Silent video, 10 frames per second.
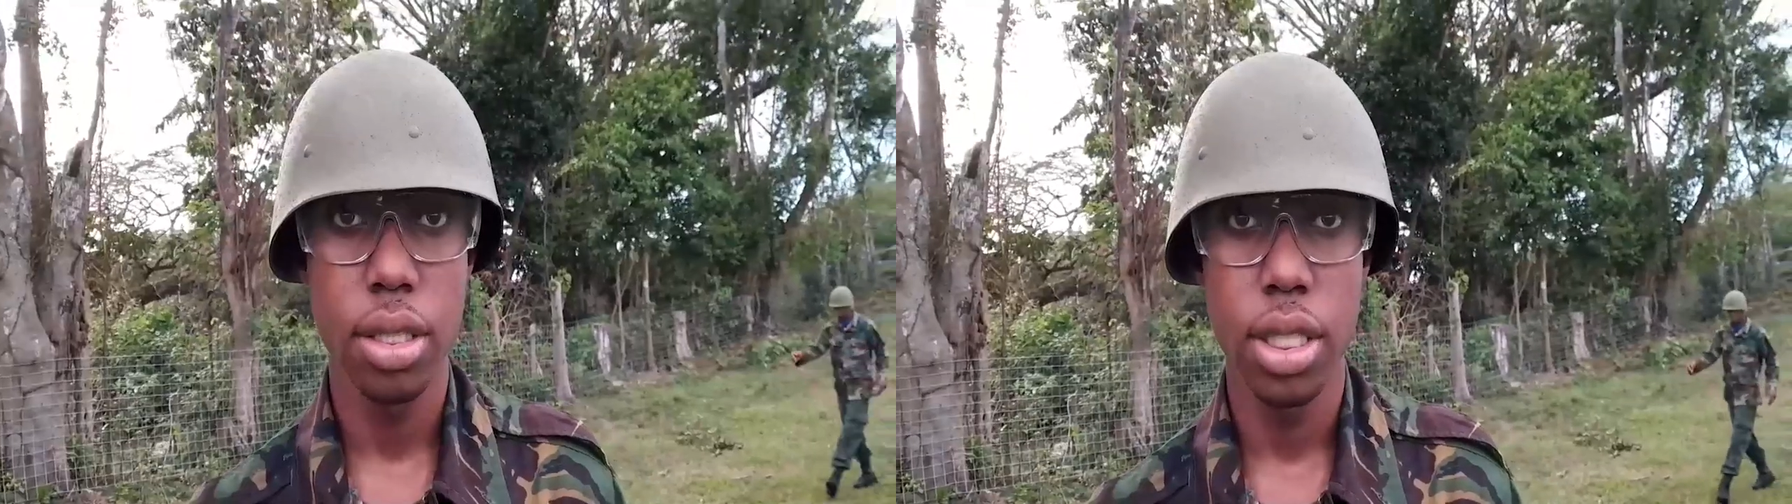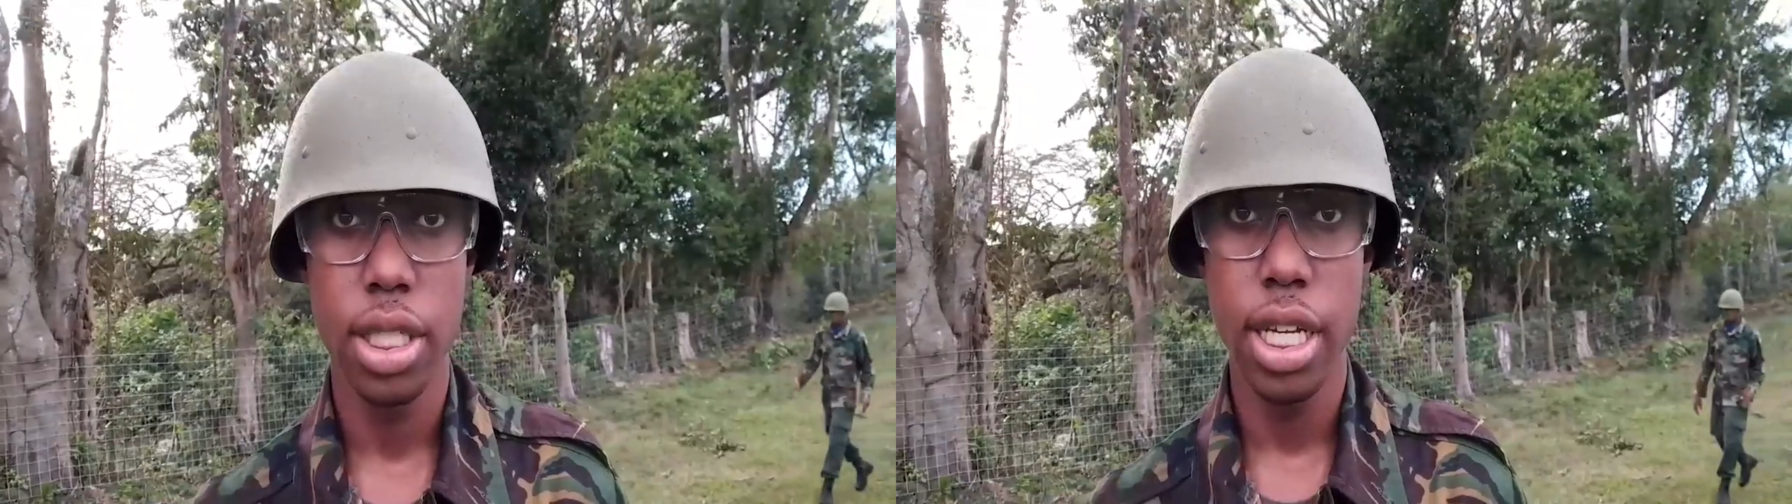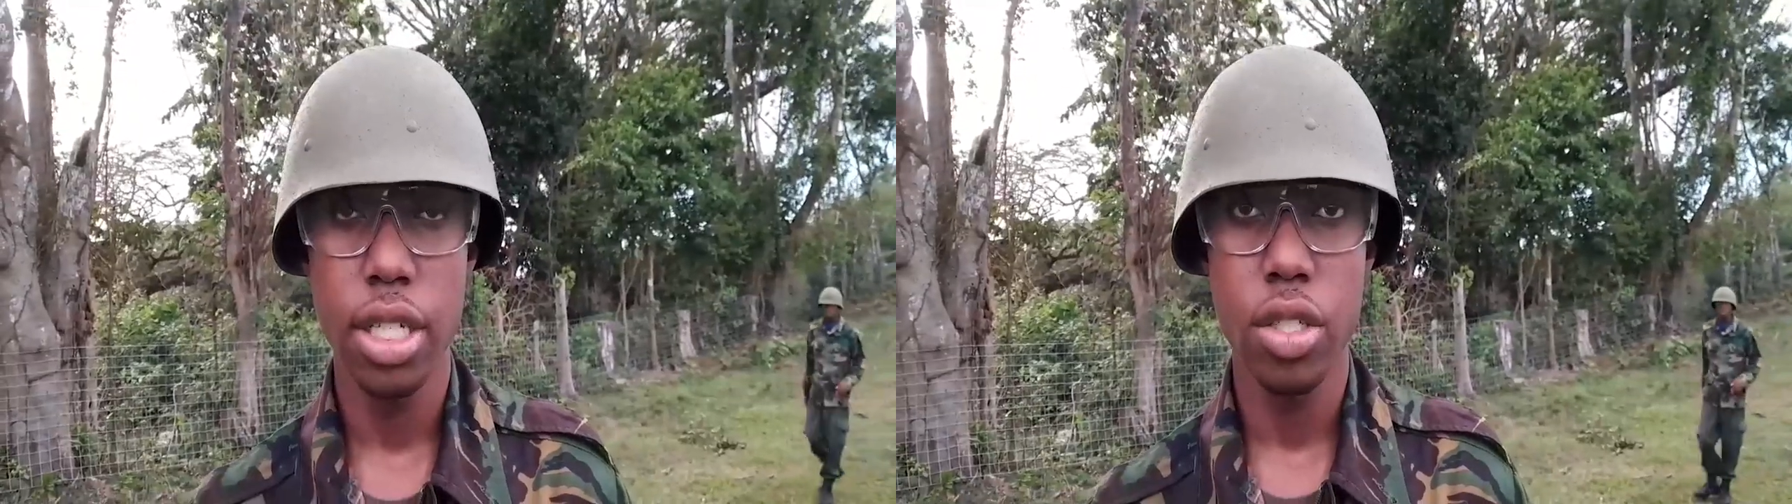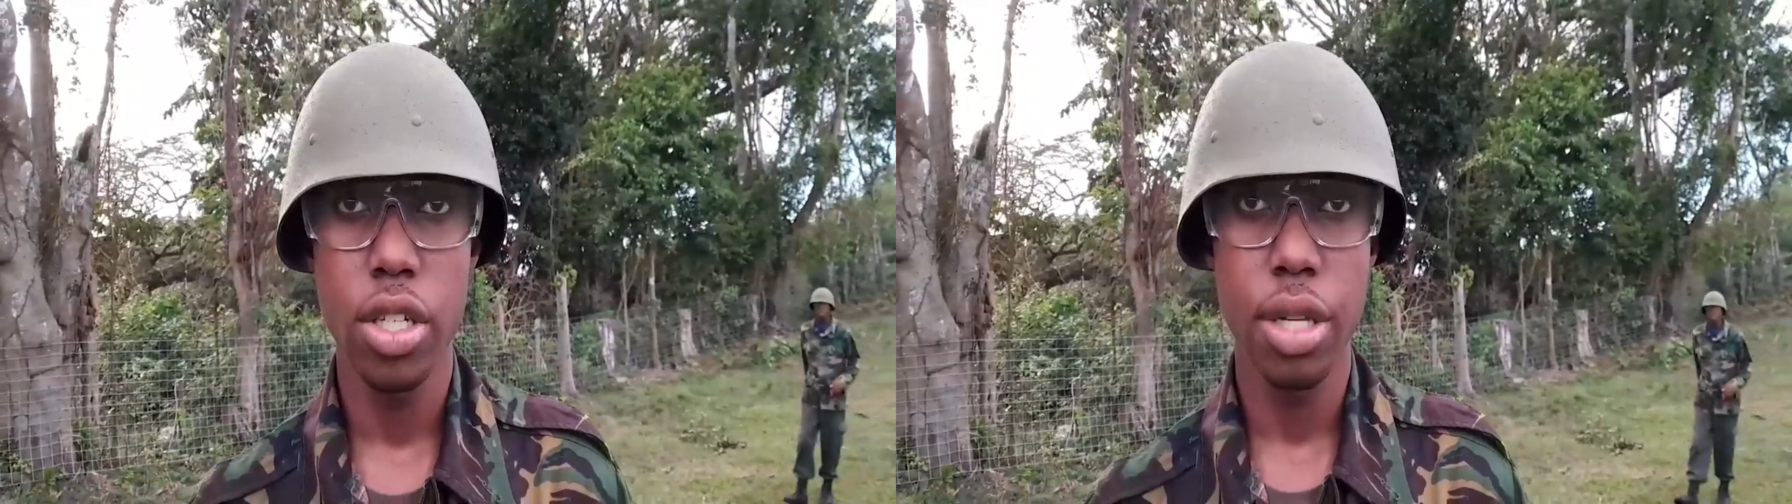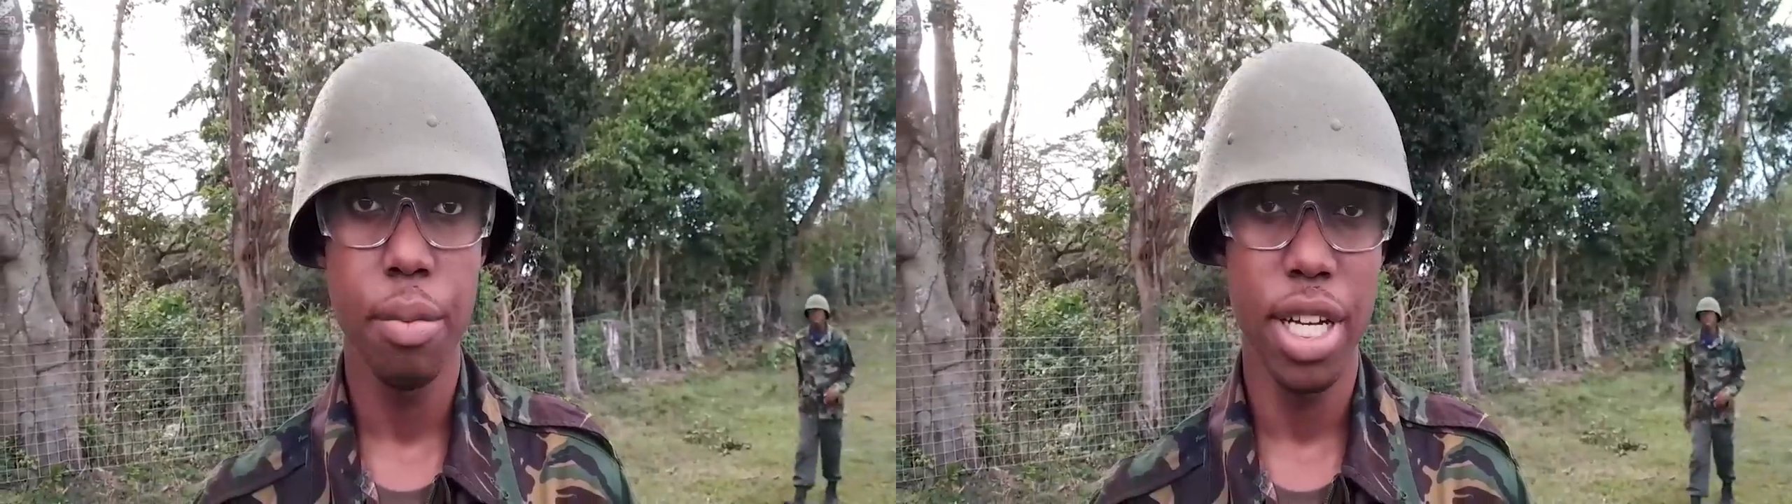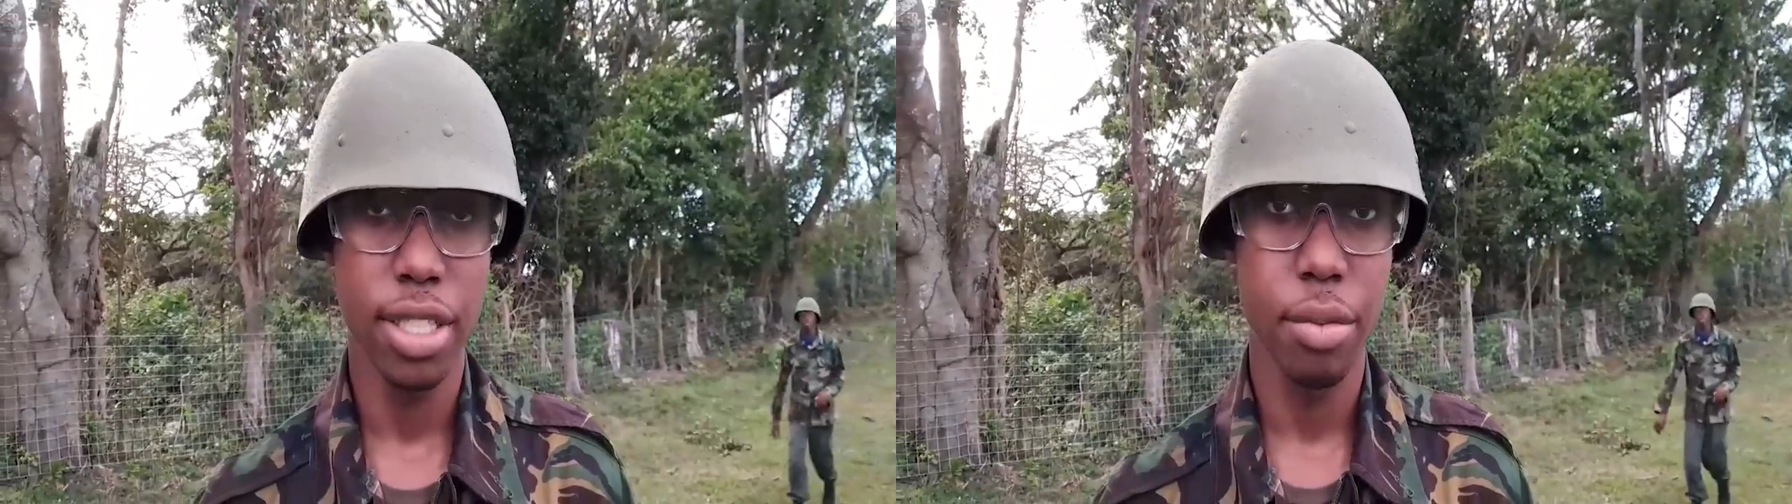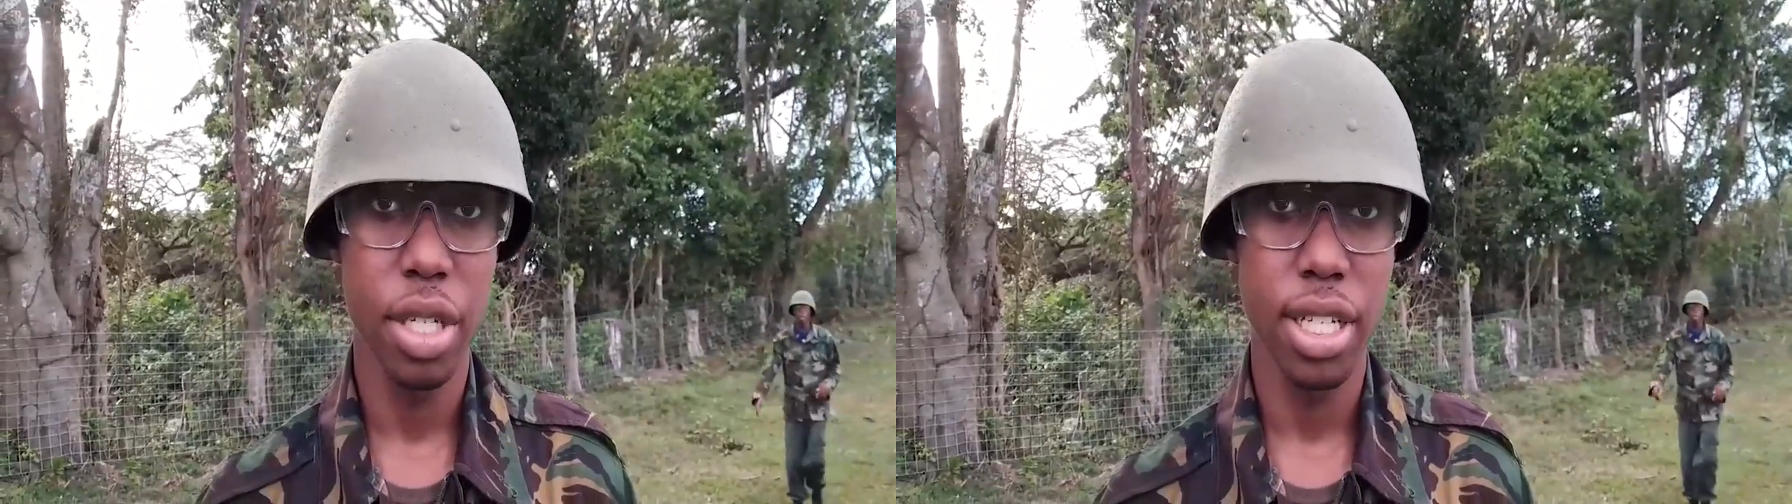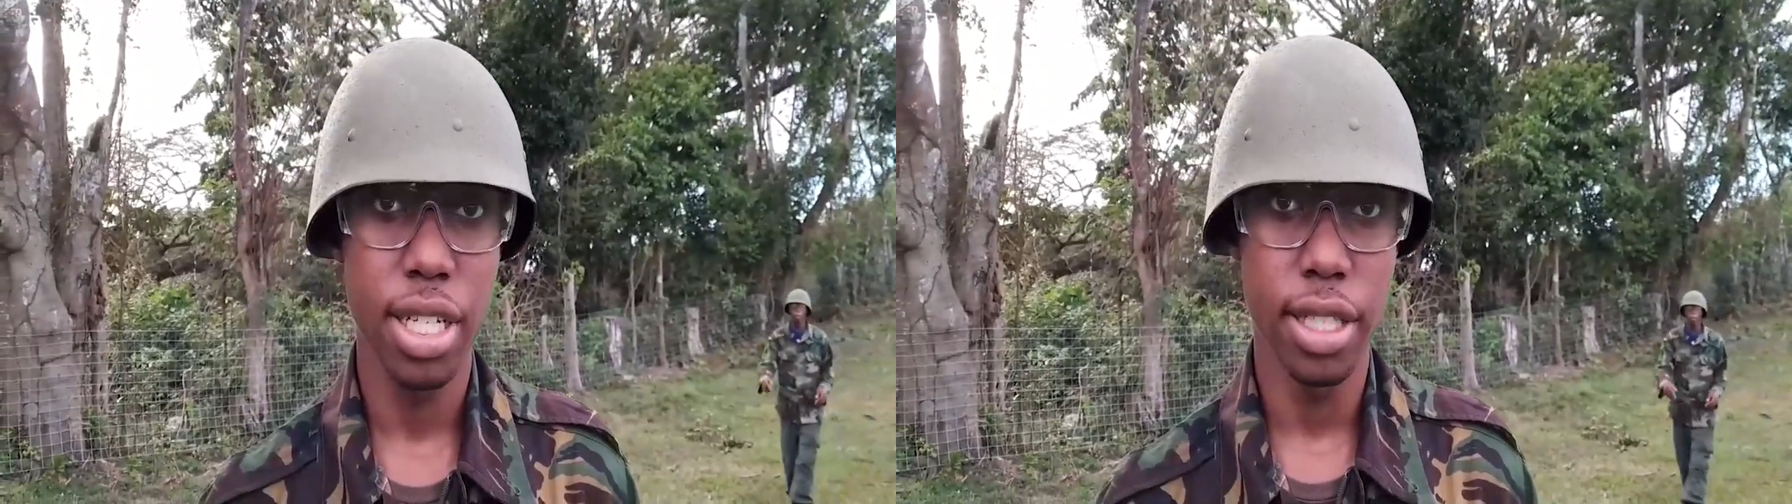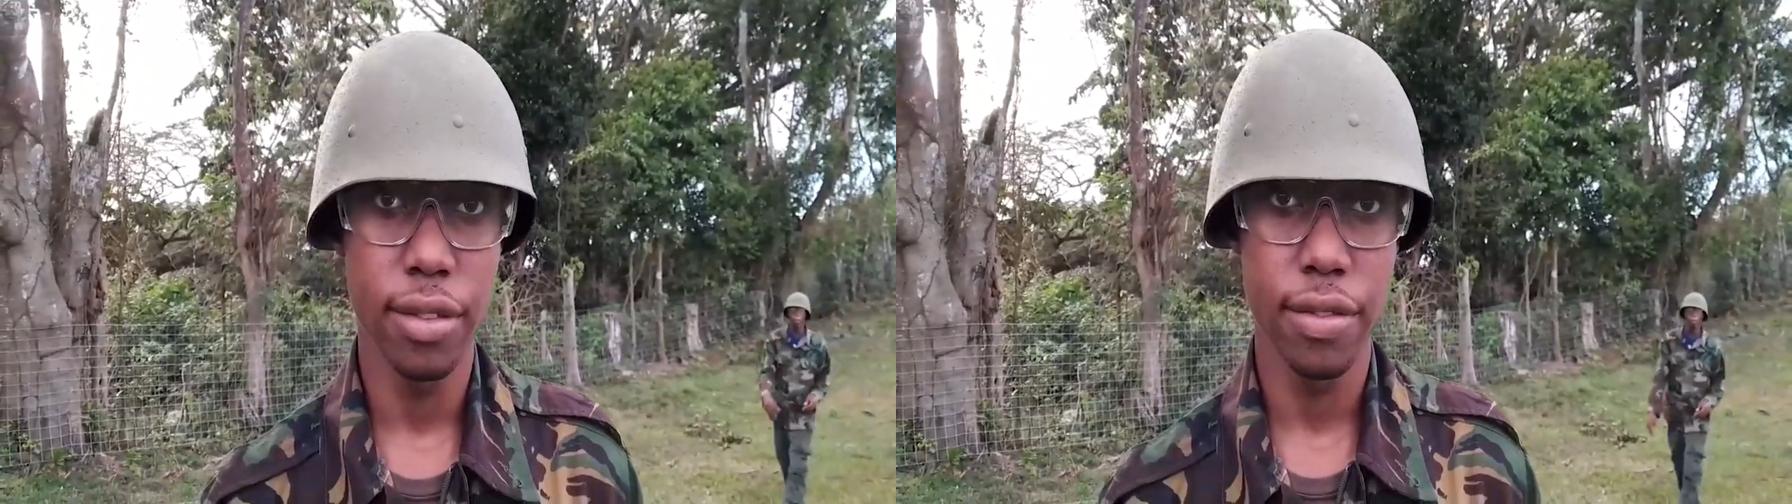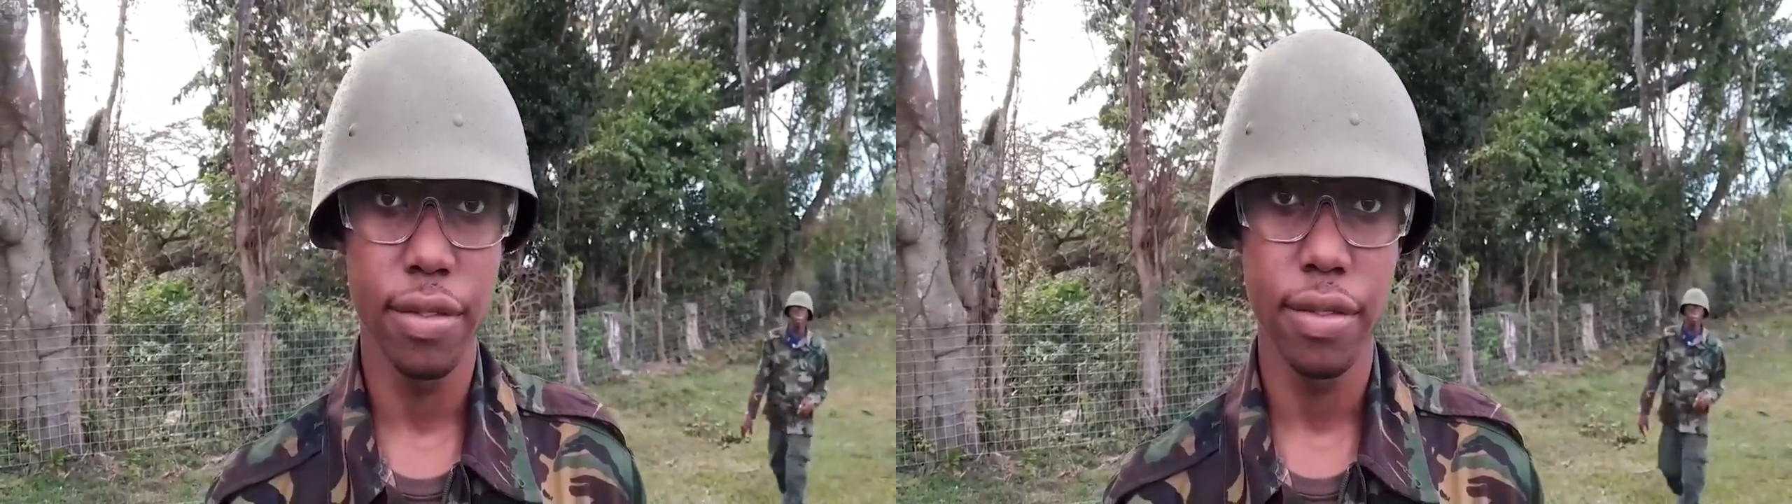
the Cadet Corps impacted my life